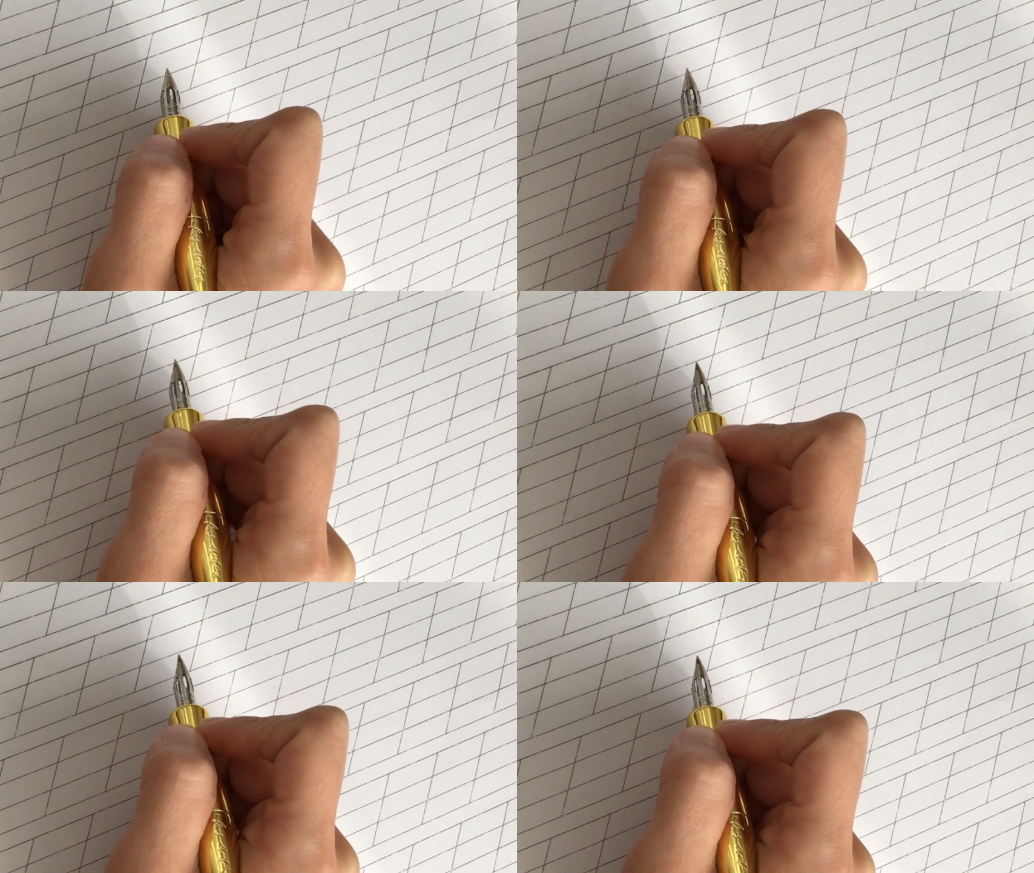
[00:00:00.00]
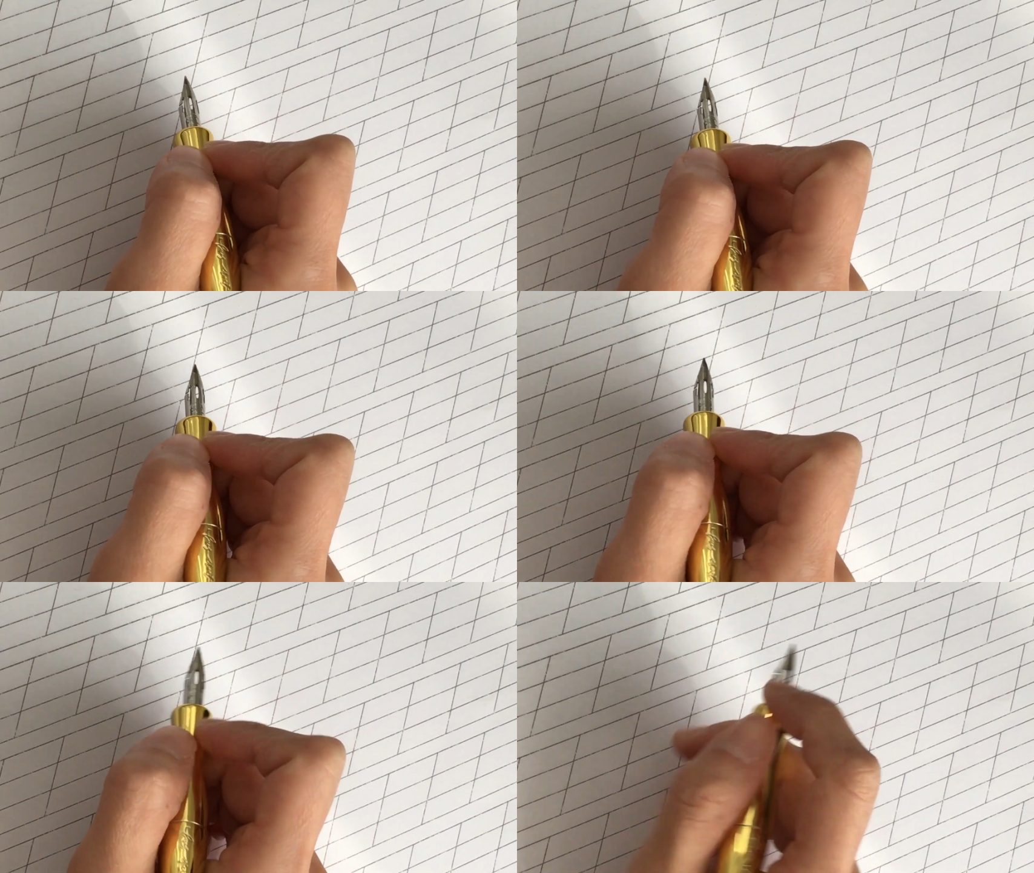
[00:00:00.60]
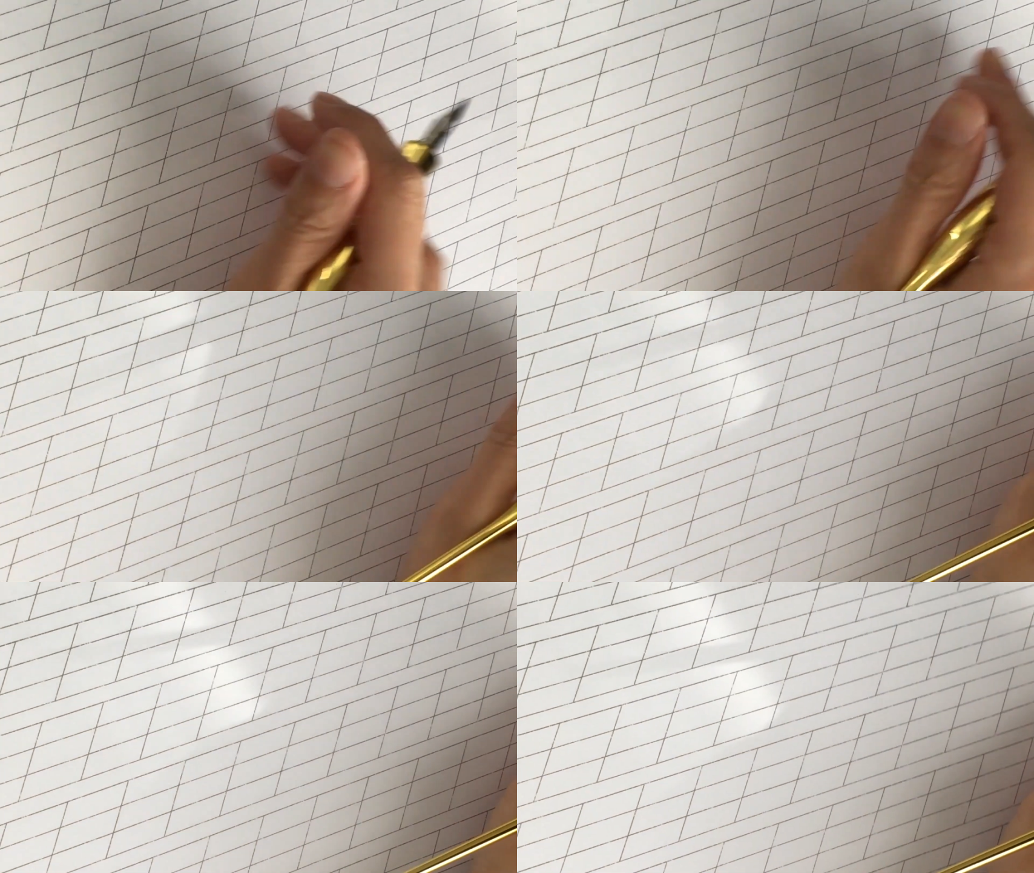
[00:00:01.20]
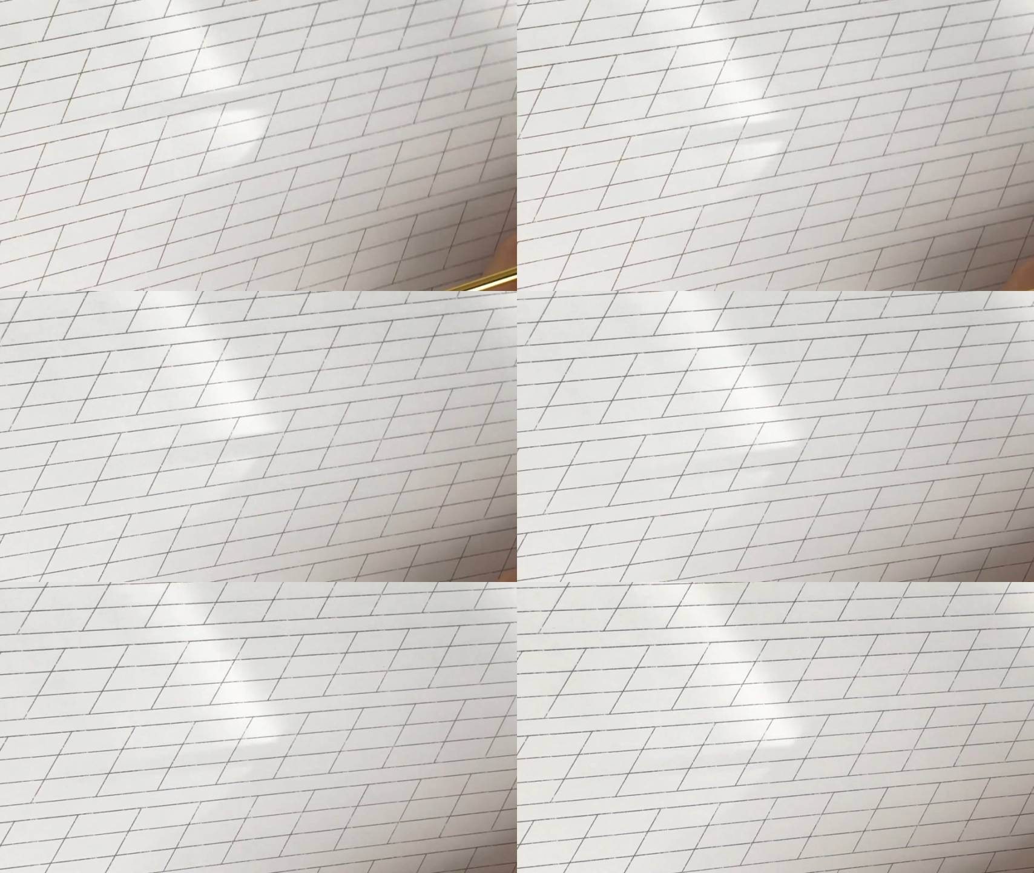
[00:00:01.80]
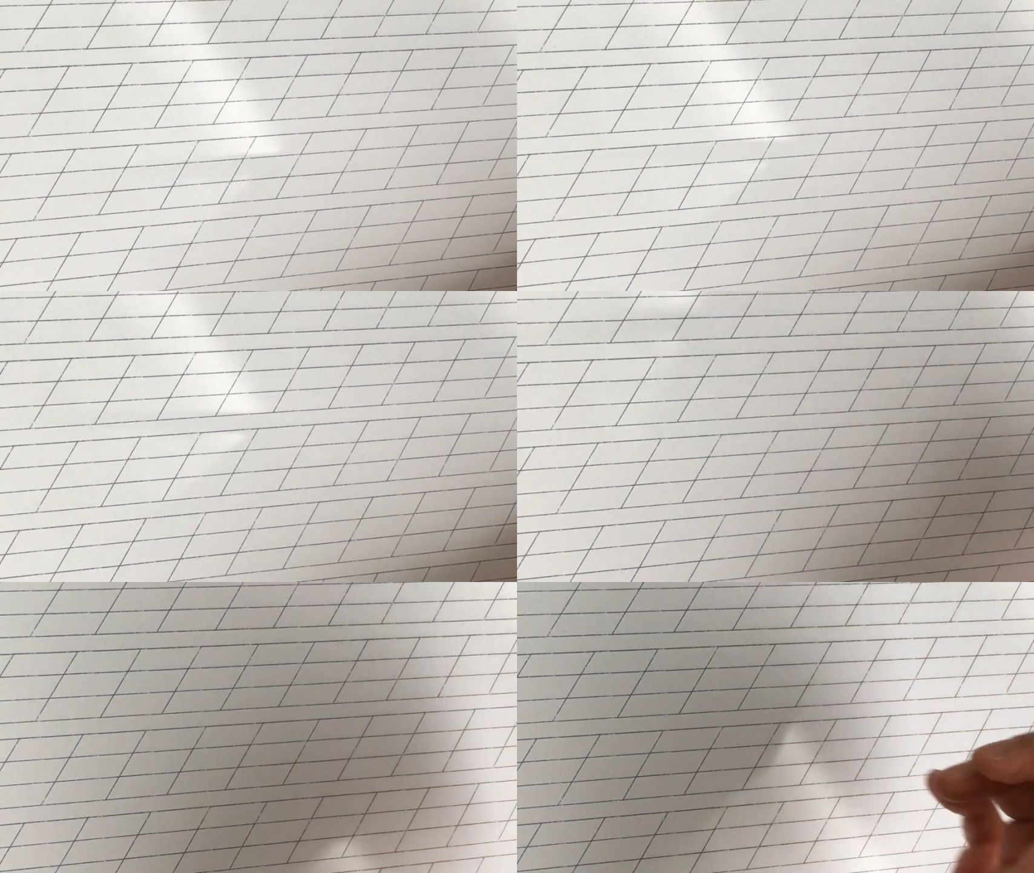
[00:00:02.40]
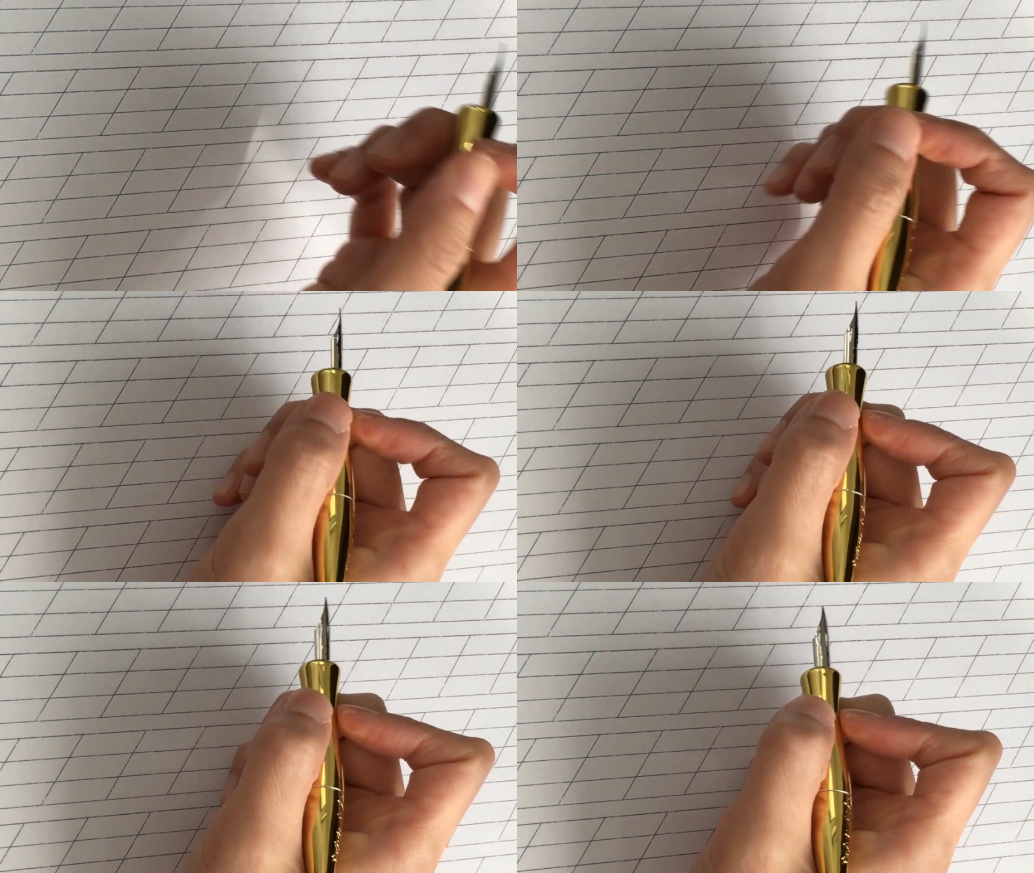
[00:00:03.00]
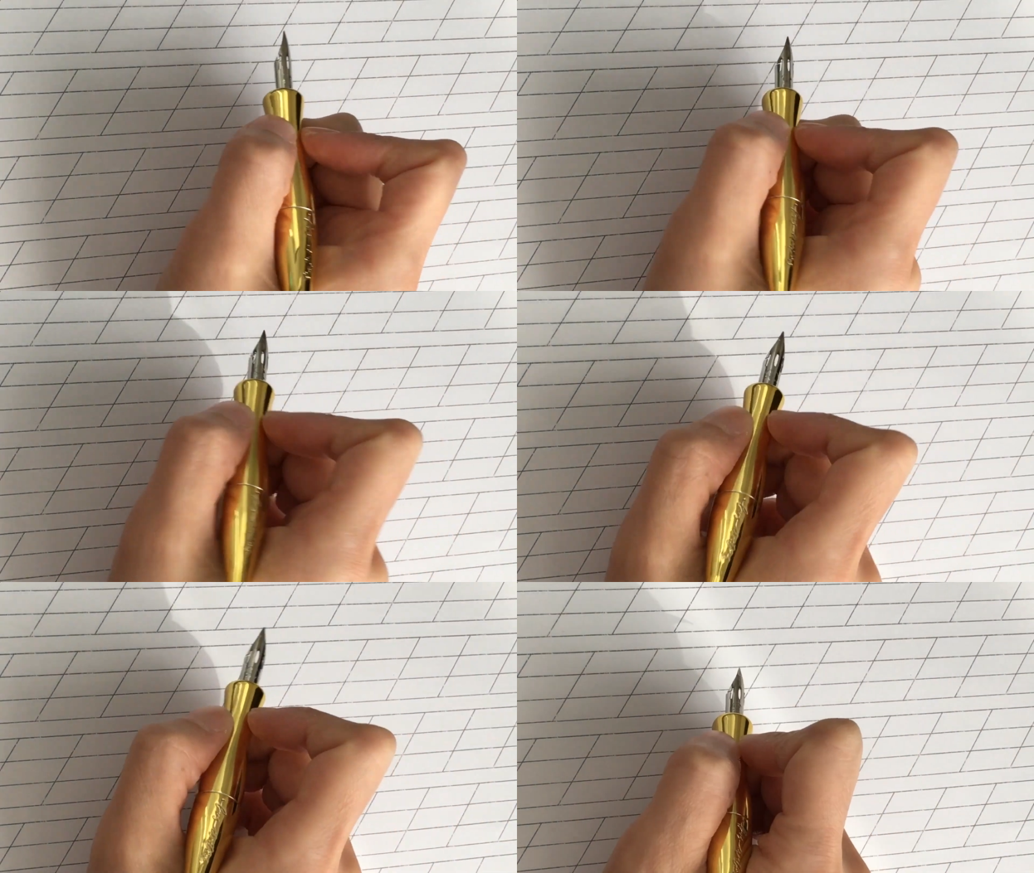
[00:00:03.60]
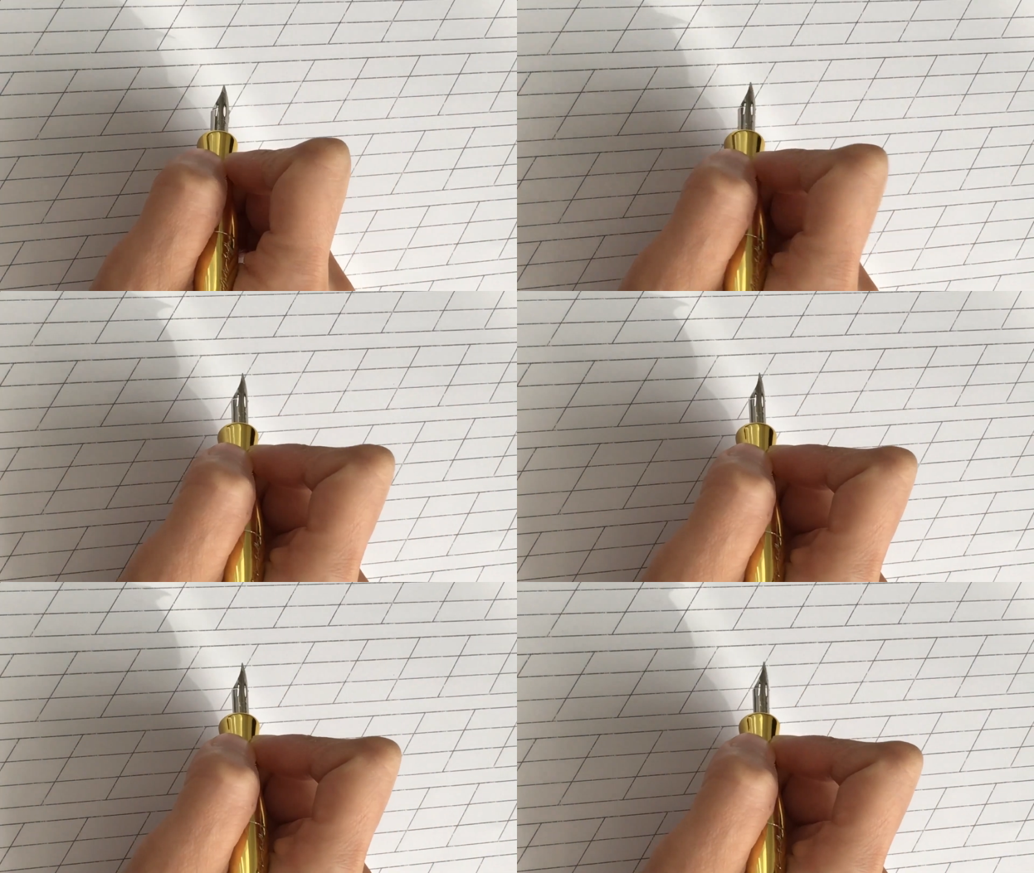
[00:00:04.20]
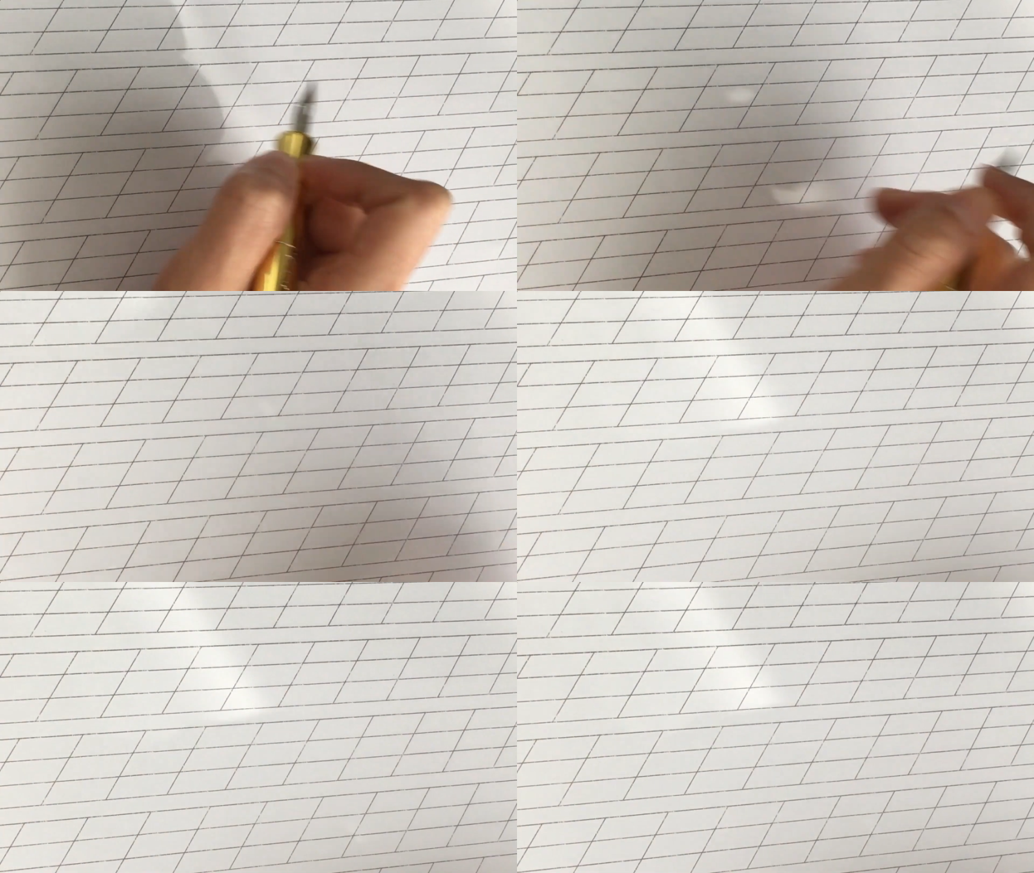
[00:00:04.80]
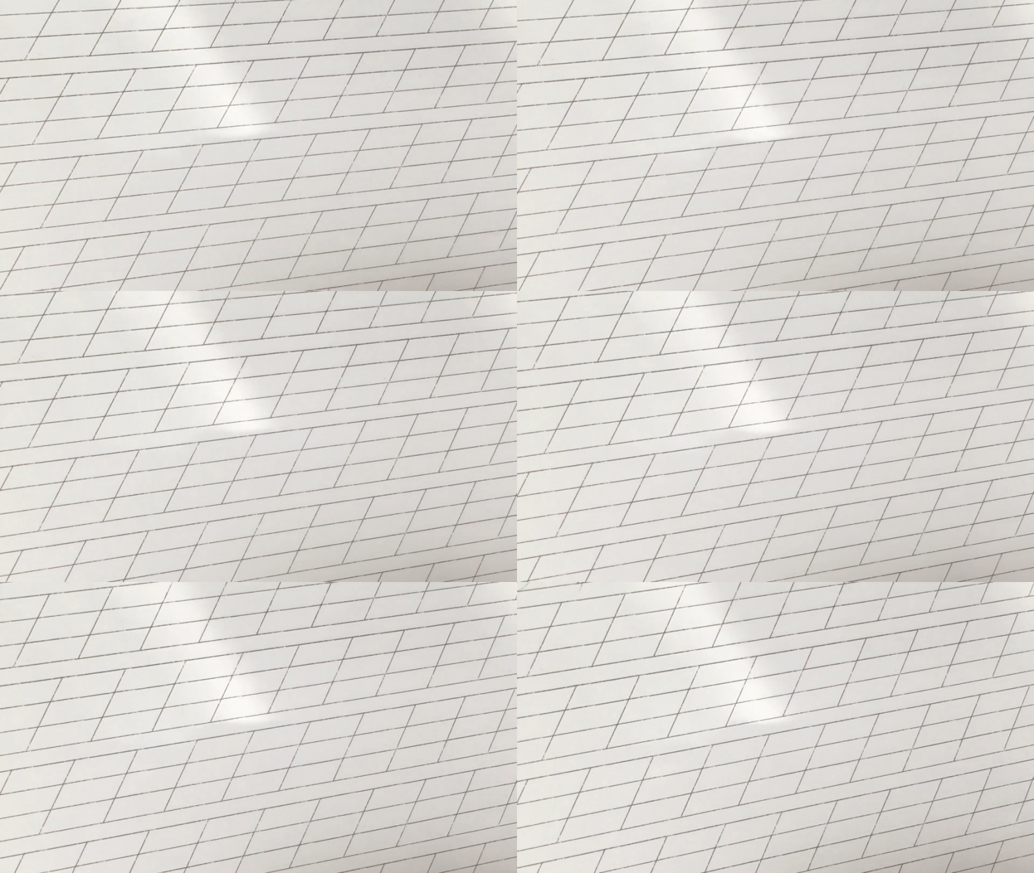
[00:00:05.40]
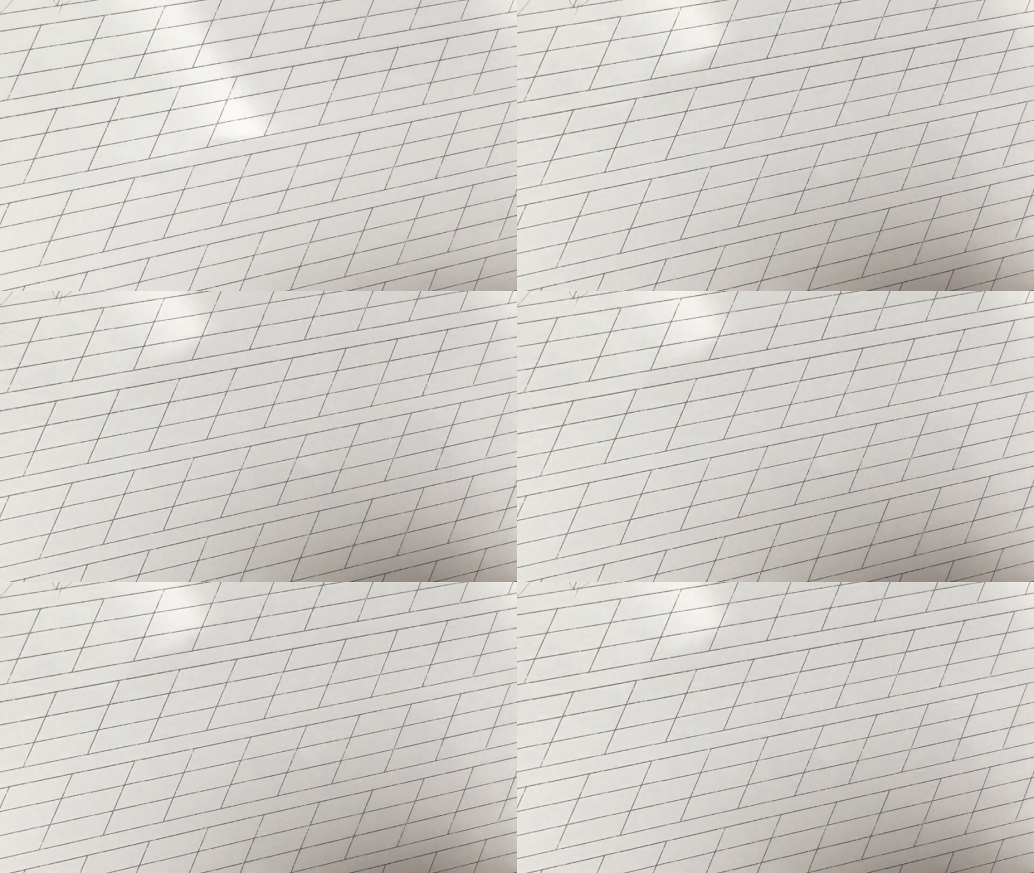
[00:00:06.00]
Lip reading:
(no speaker visible)